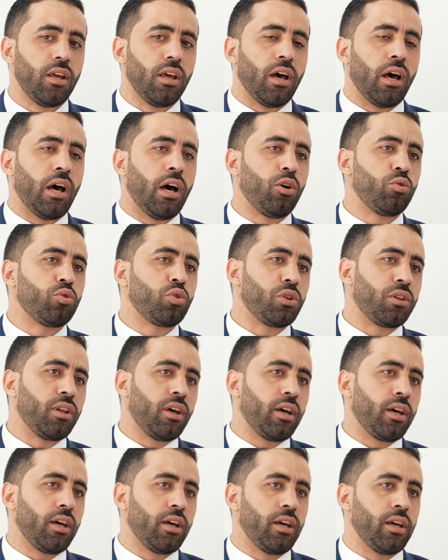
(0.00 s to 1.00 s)
how could
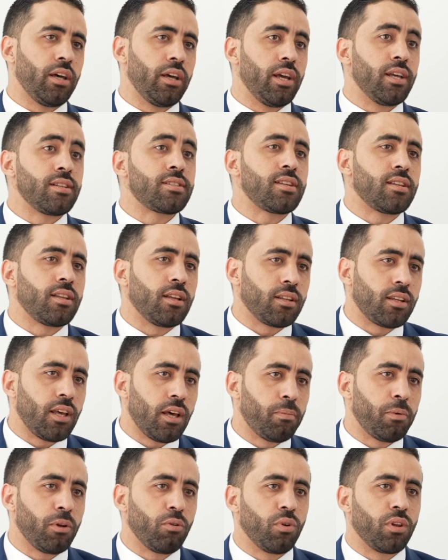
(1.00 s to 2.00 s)
the incident
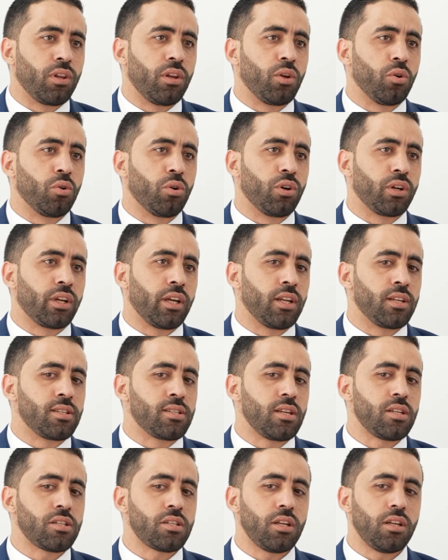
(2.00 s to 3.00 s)
happen within your
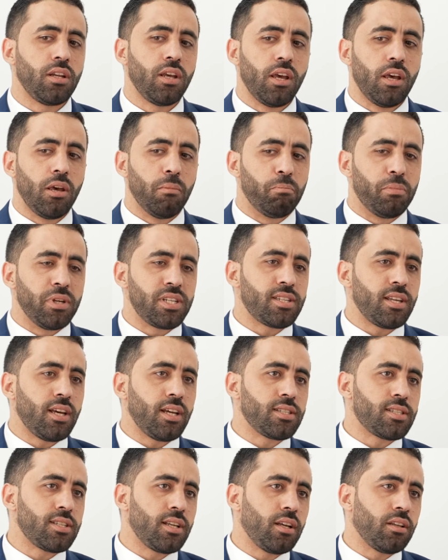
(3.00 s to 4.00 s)
organization.
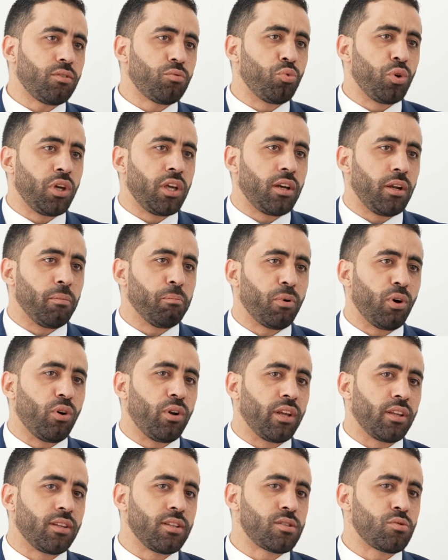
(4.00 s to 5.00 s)
Besides that, we're
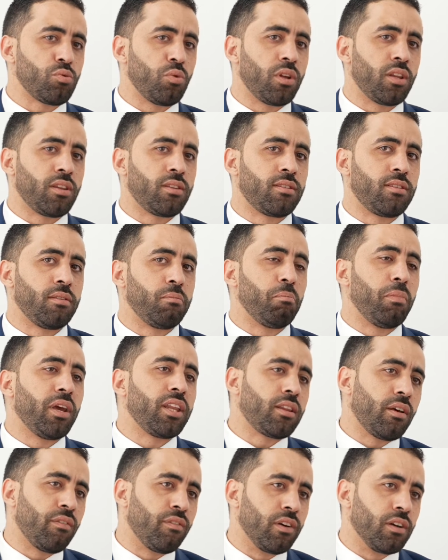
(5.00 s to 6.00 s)
empowering this with
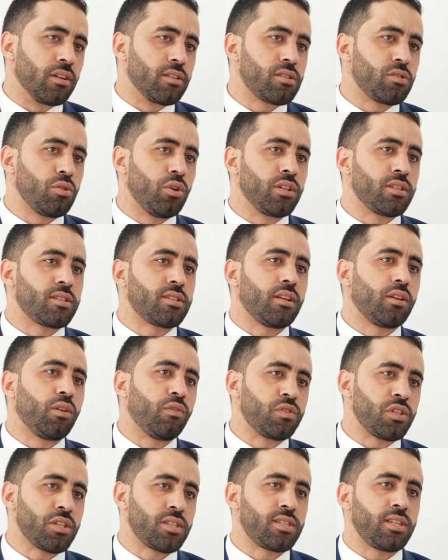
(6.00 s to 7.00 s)
Metaverse. So instead
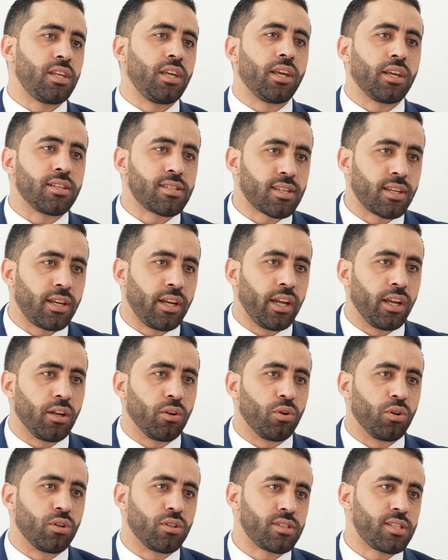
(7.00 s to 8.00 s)
of just seeing a screen
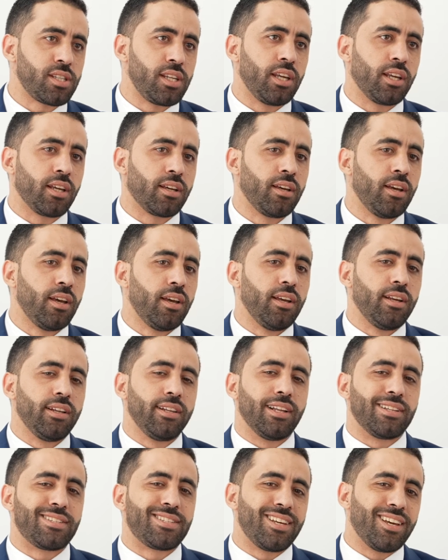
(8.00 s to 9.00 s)
or seeing
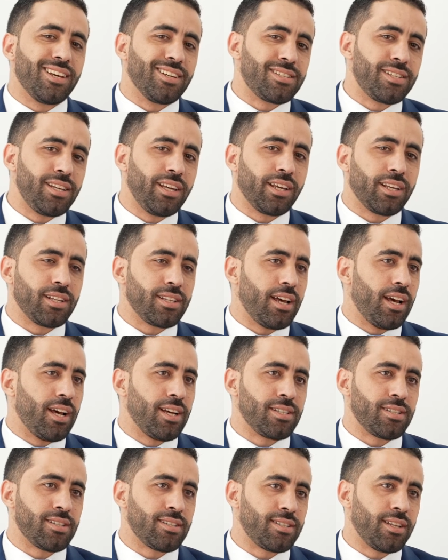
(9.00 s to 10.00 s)
it
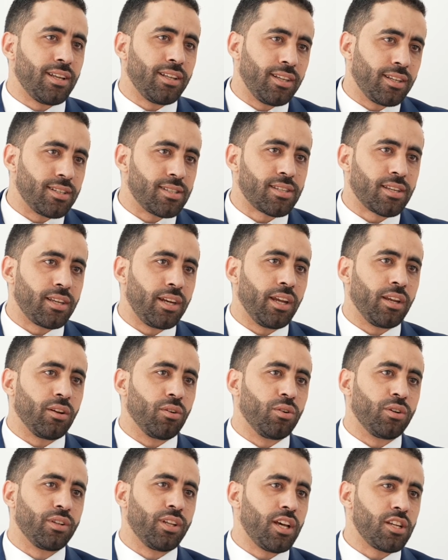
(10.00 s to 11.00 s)
as a static screen
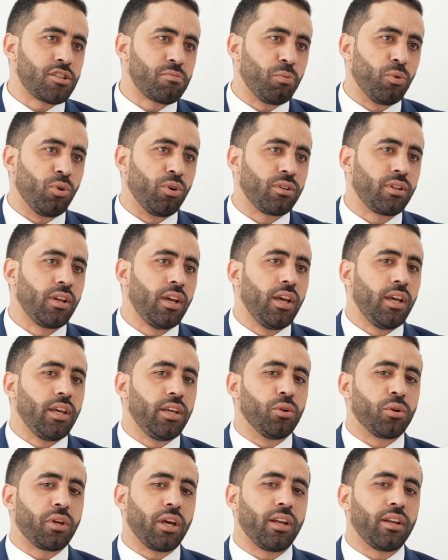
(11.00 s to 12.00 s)
or dashboard,
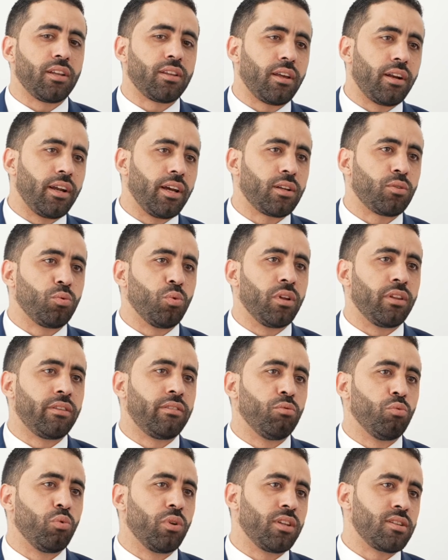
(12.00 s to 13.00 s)
you can interact with
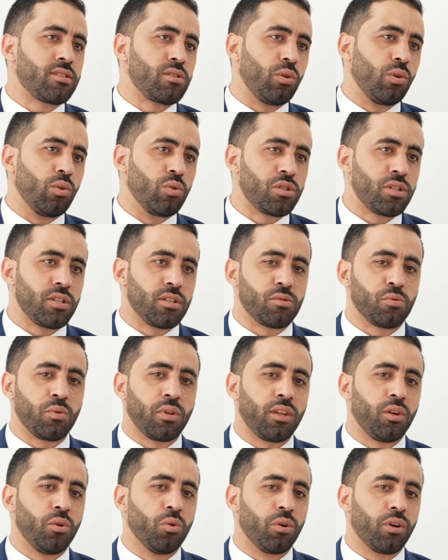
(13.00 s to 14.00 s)
the solutions,
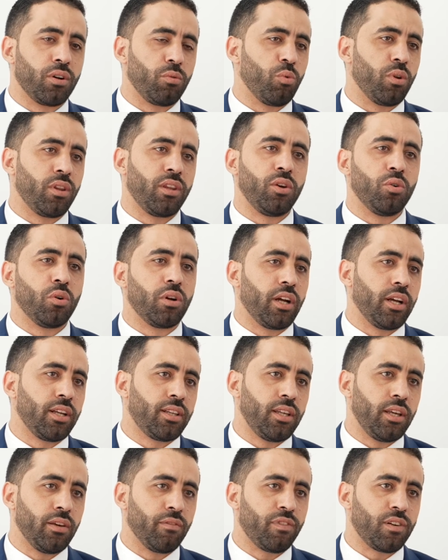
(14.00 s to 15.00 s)
with your
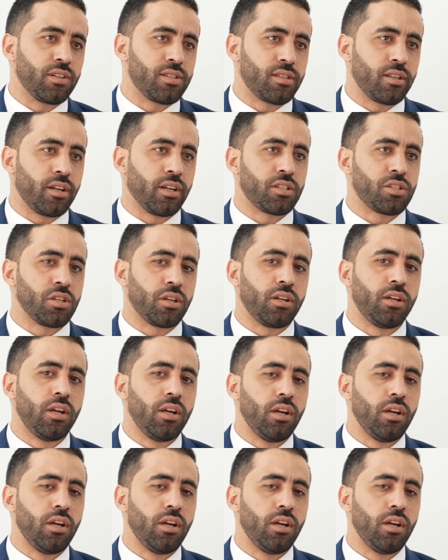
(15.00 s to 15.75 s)
IT infrastructure,